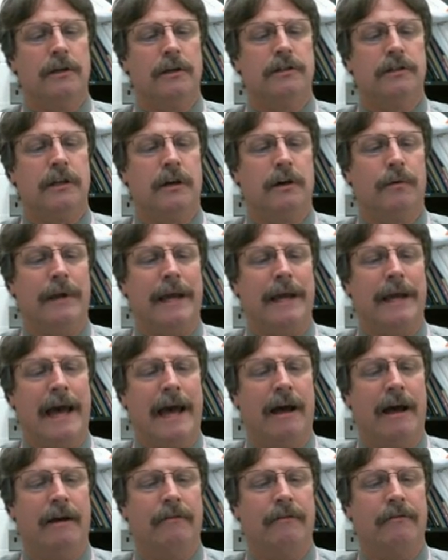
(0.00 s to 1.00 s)
So we
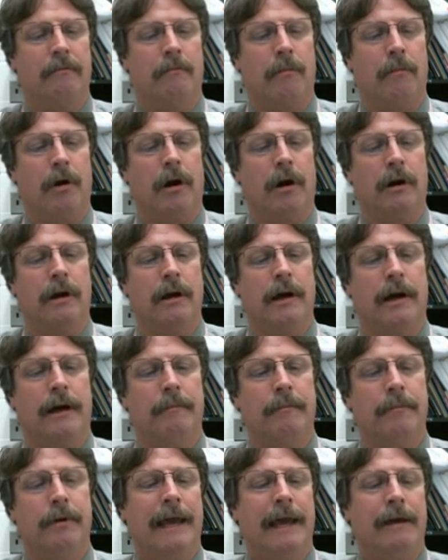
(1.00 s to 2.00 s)
have
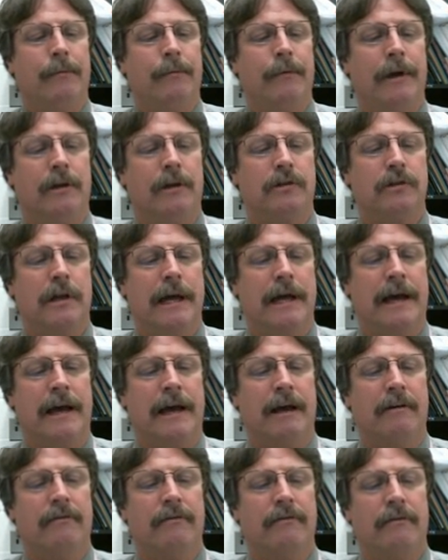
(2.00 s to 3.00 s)
markup and we also
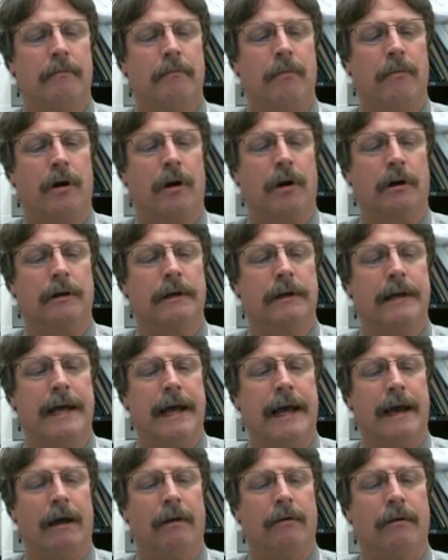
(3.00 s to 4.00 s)
have marked
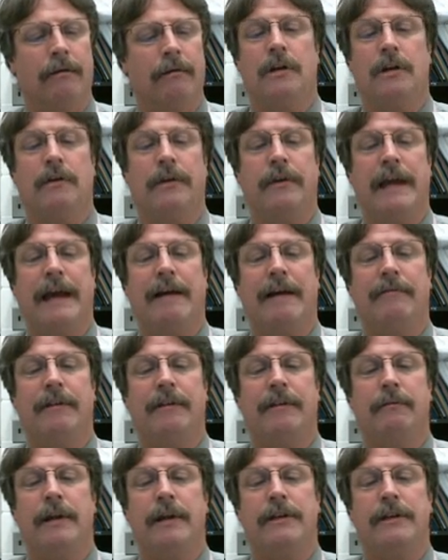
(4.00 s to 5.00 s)
down. So if you have
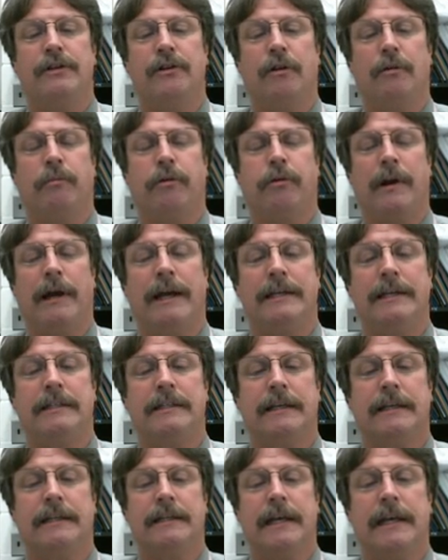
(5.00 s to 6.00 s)
the original price,
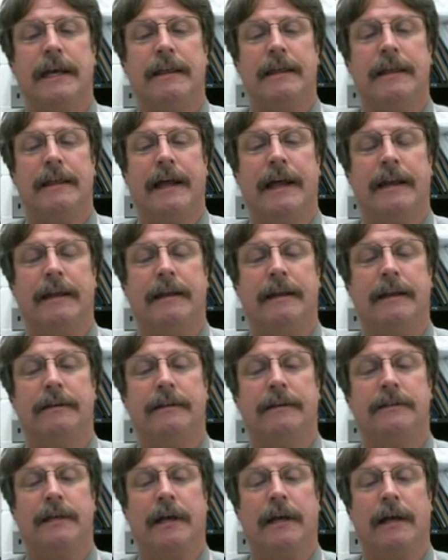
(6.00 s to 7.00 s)
let's say that it
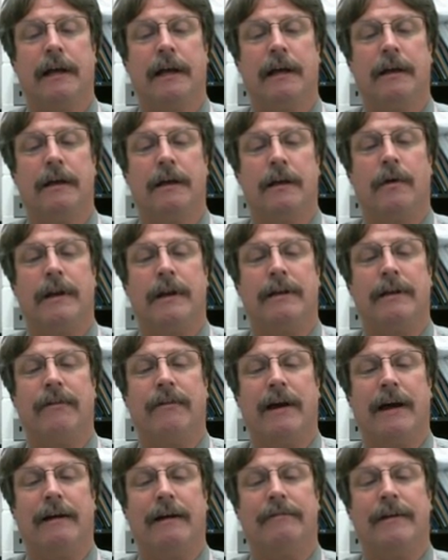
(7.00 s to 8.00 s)
is
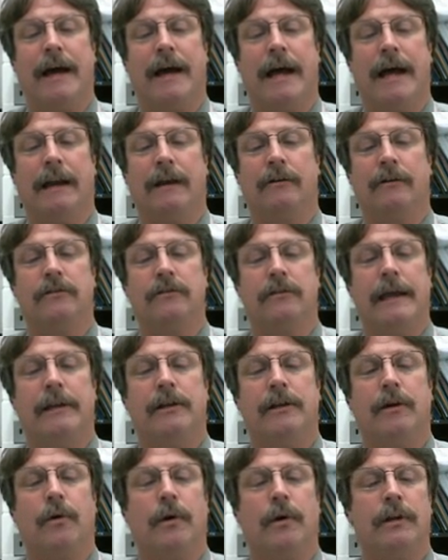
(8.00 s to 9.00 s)
$25, and
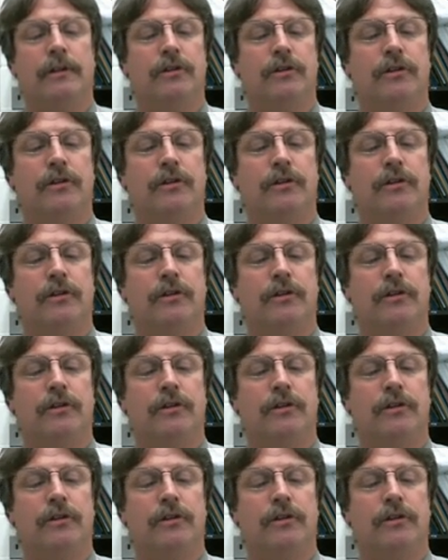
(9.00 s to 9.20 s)
you're going